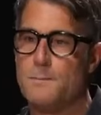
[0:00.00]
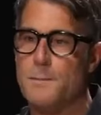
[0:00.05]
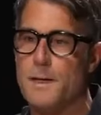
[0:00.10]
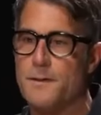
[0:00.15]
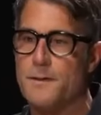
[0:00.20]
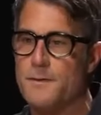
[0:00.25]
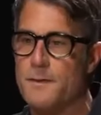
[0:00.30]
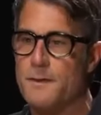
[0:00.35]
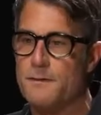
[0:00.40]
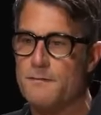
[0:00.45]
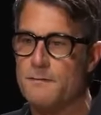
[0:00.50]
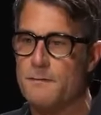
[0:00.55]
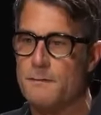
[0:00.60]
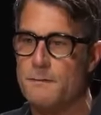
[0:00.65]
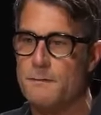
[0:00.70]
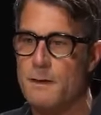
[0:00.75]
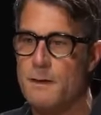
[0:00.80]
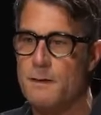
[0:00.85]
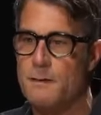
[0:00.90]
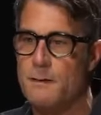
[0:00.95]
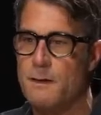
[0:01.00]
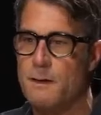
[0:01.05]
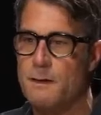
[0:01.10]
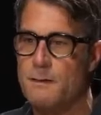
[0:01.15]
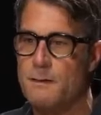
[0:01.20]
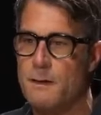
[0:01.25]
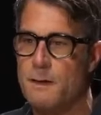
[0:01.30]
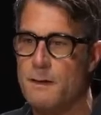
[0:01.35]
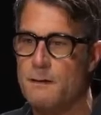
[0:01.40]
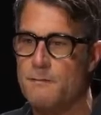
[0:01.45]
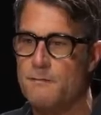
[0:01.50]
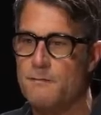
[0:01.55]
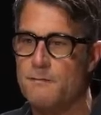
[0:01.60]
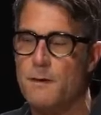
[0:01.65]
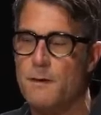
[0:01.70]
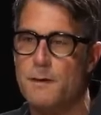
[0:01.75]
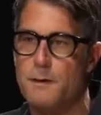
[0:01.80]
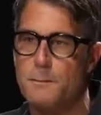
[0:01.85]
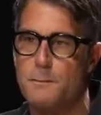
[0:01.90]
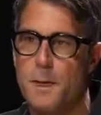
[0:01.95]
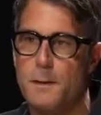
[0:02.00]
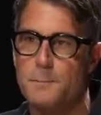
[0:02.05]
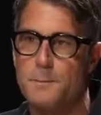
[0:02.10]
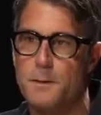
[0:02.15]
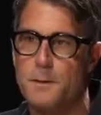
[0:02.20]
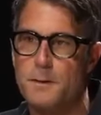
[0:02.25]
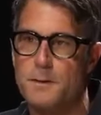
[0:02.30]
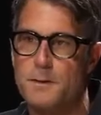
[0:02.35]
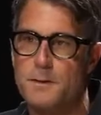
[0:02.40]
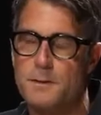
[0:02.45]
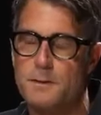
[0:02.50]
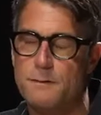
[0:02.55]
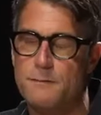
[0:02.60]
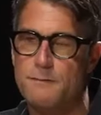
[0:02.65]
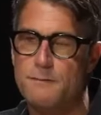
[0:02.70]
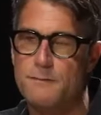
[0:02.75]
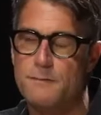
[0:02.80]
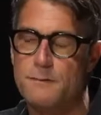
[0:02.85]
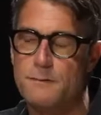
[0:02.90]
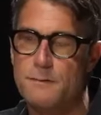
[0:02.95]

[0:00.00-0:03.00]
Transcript: about this and and and, and study populations.